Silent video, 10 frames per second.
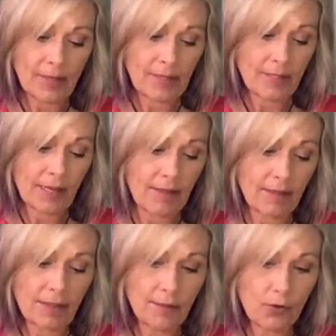Let's get a
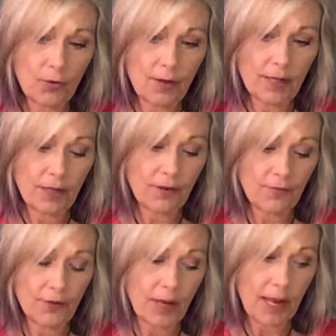theme going here
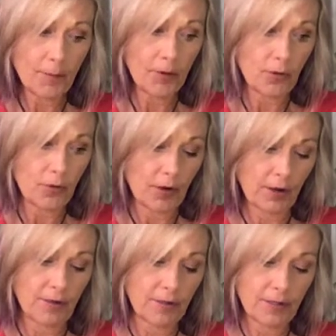for
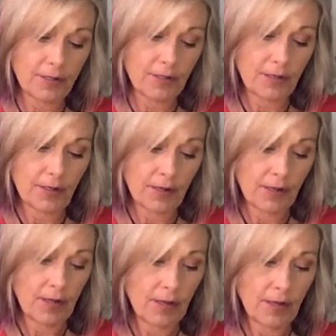Capricorns.
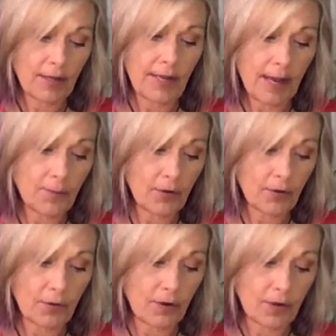
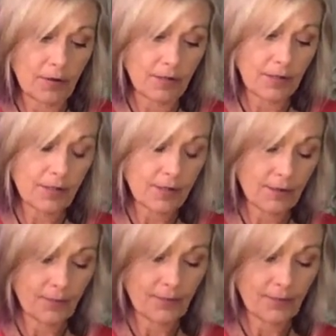Capricorns.